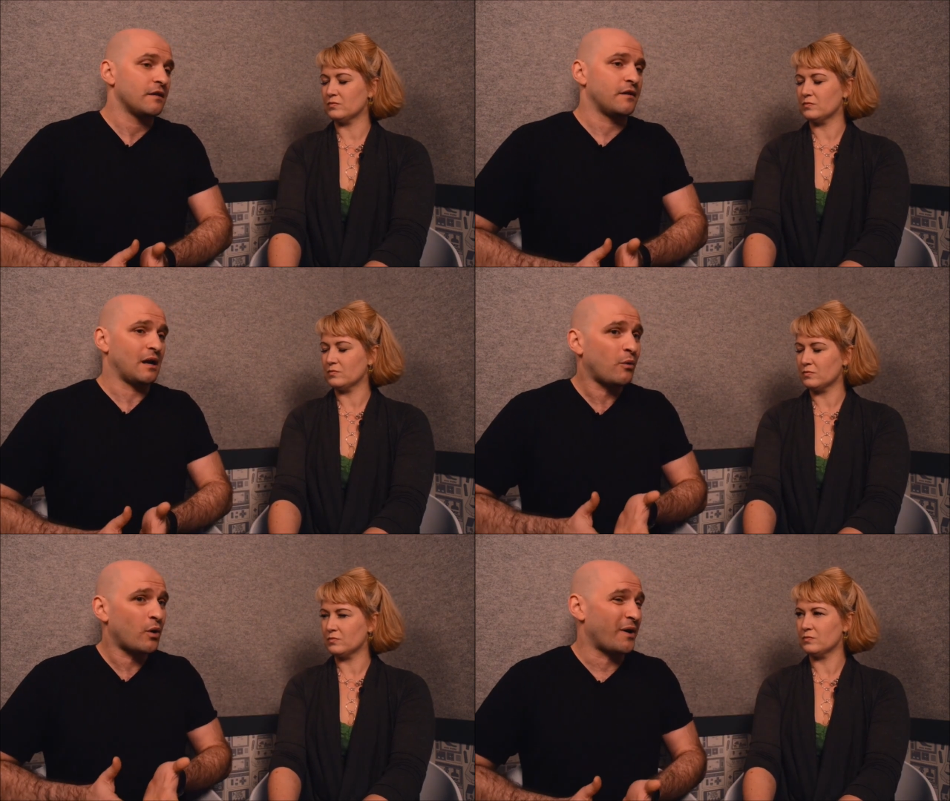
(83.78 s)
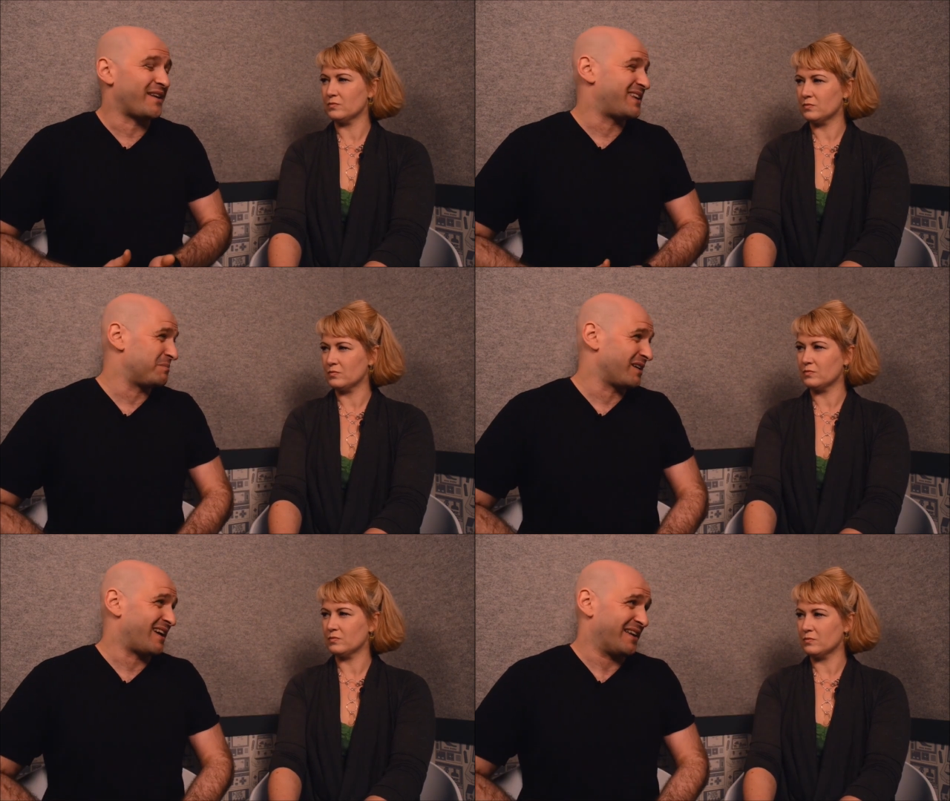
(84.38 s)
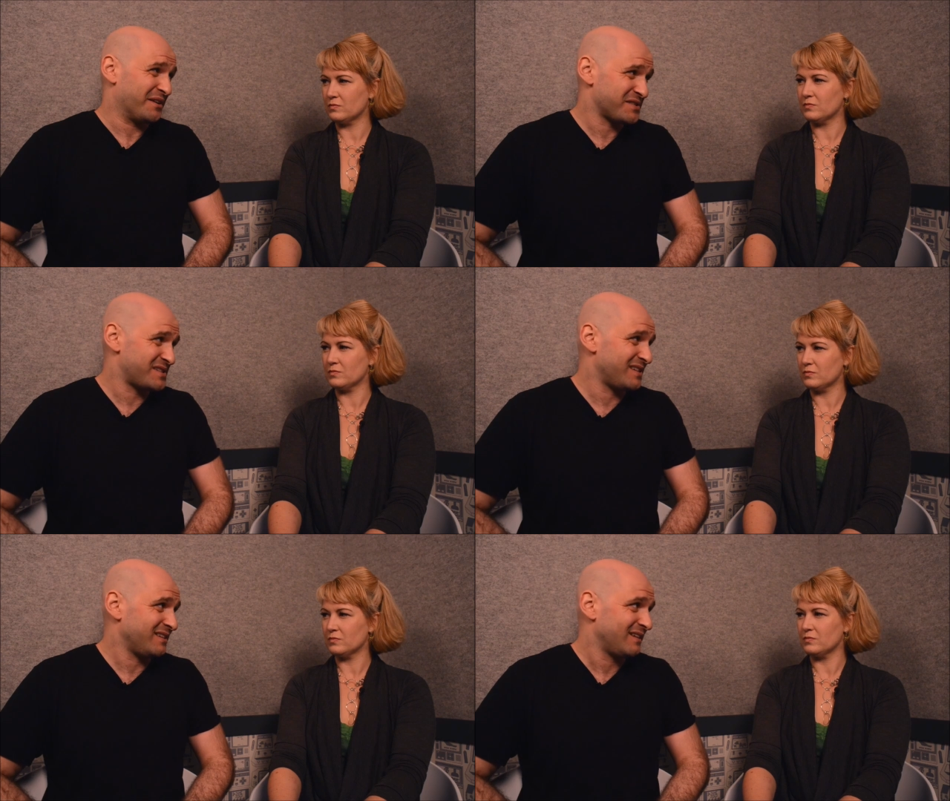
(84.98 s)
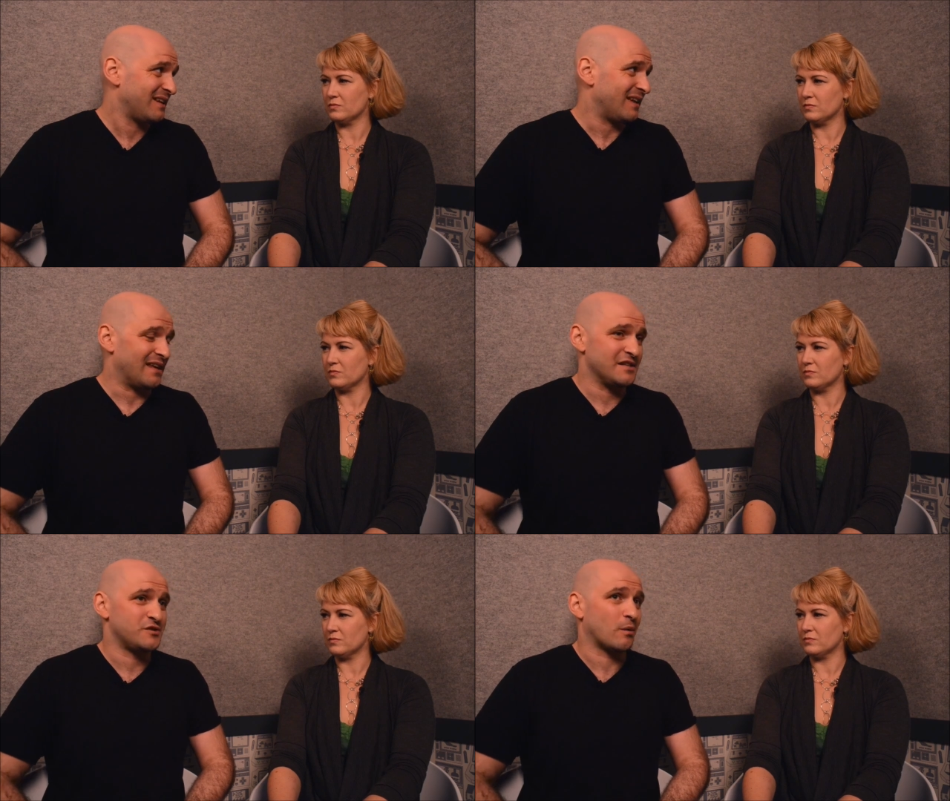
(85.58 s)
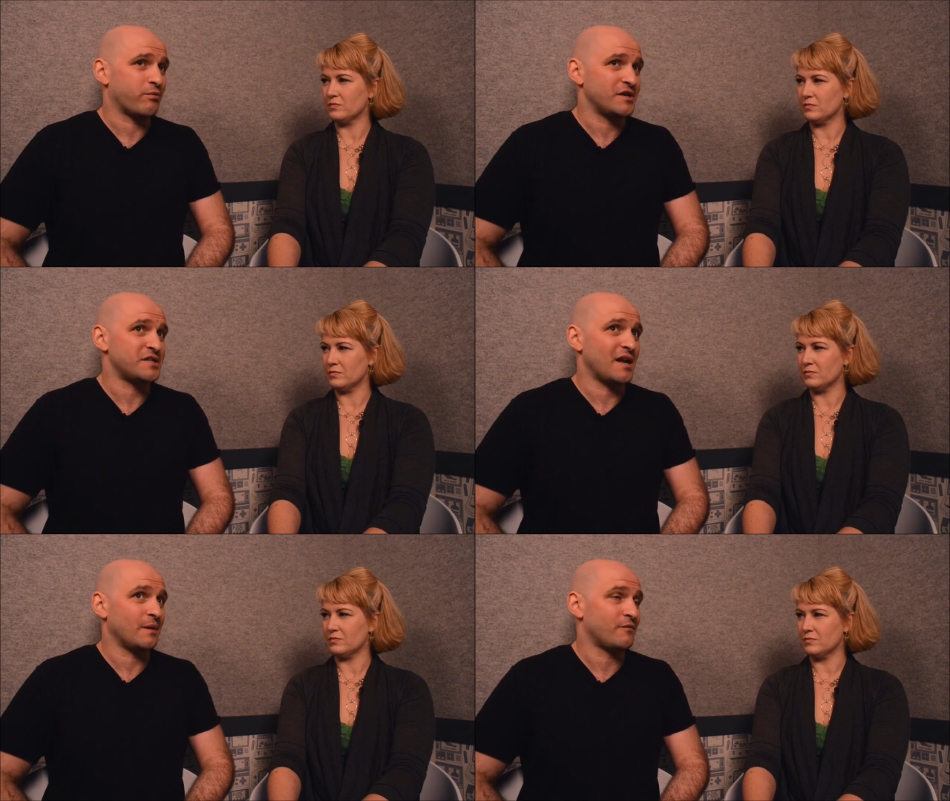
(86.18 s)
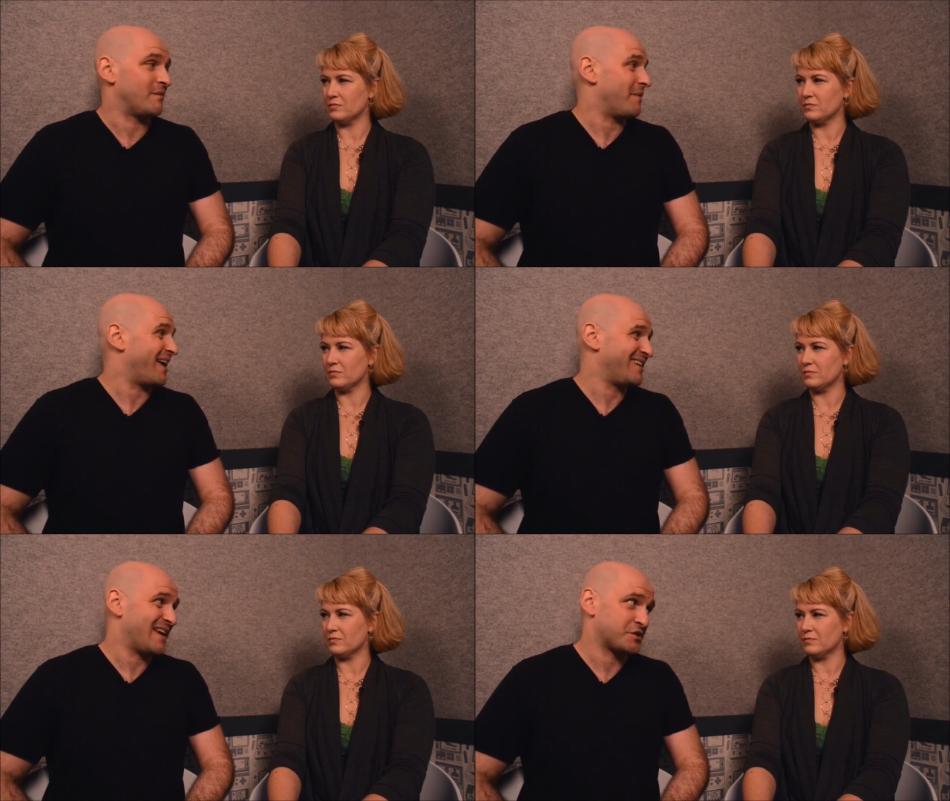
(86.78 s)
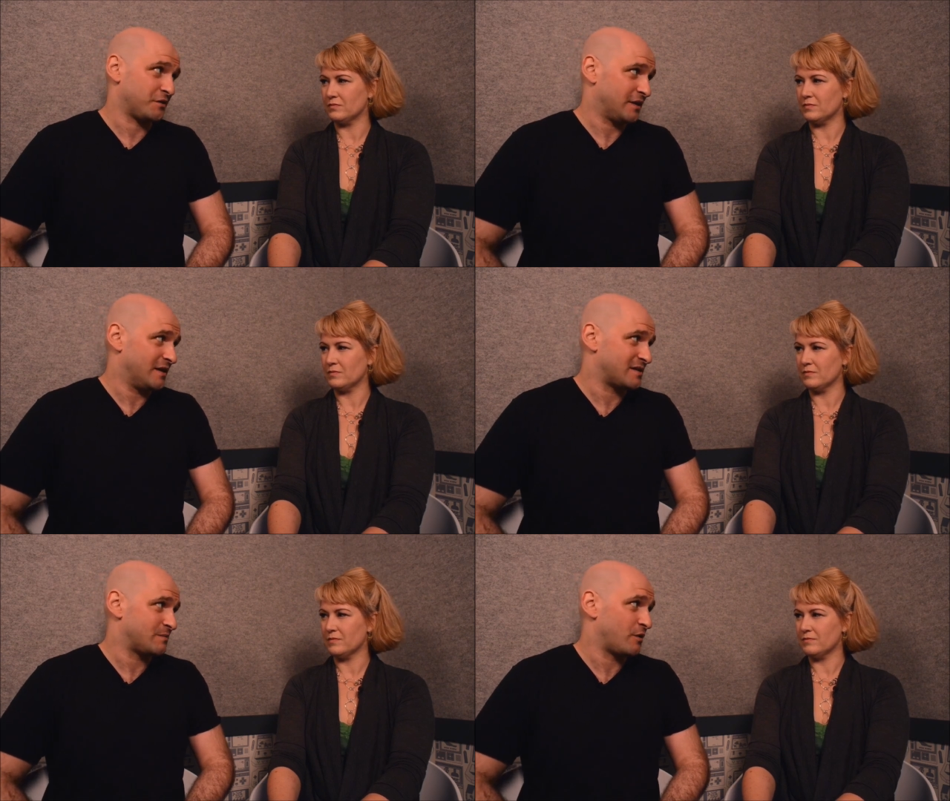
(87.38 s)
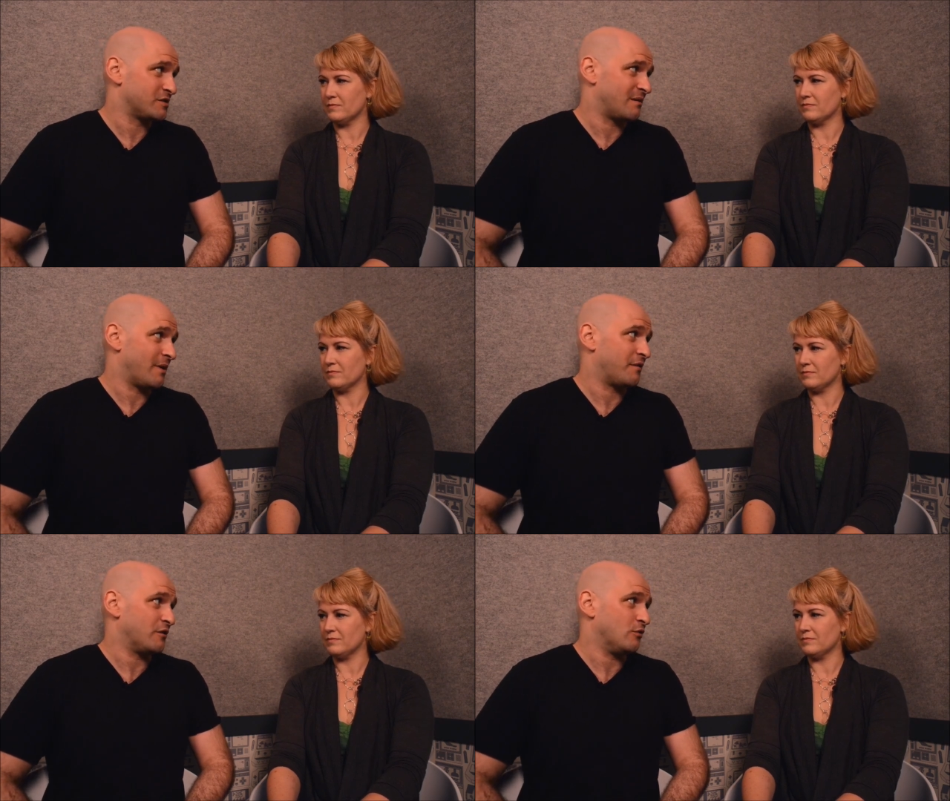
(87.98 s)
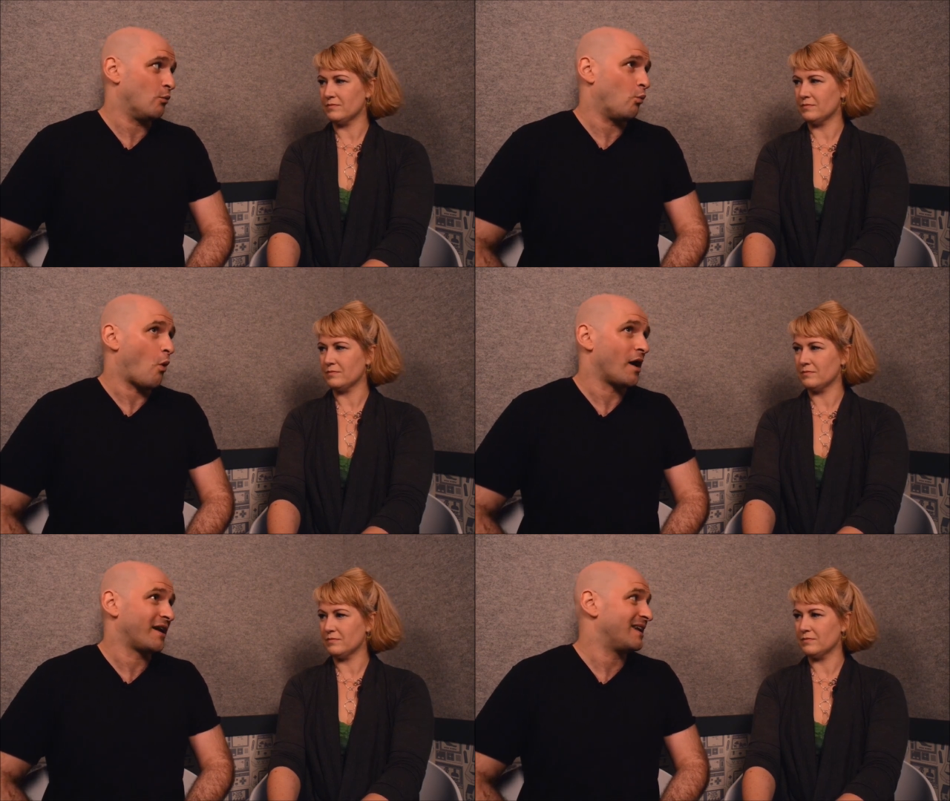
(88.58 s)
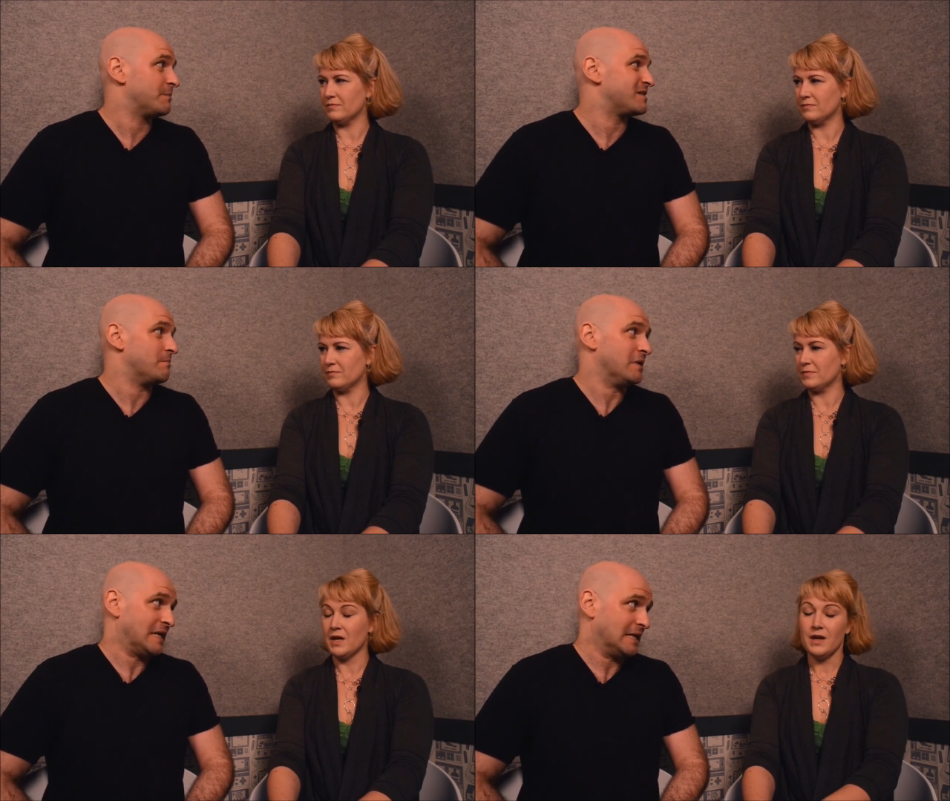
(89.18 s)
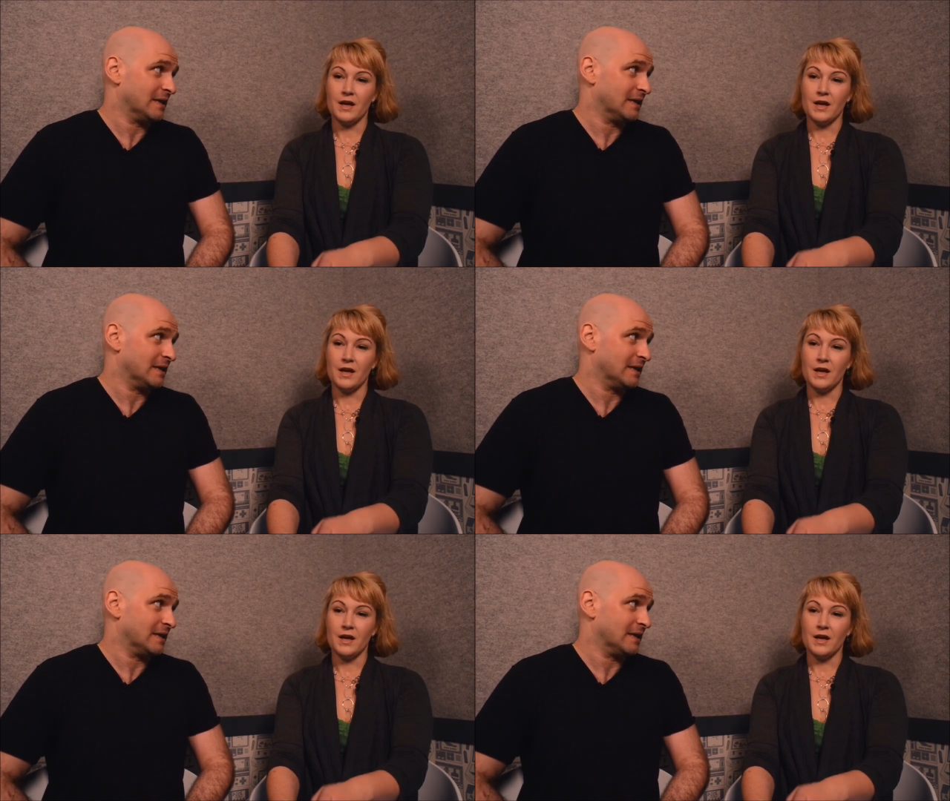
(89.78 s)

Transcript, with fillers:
Speaker 1: The number one way to keep a guy interested is to appreciate him for the man he actually is as opposed to the man that you wanted him to be.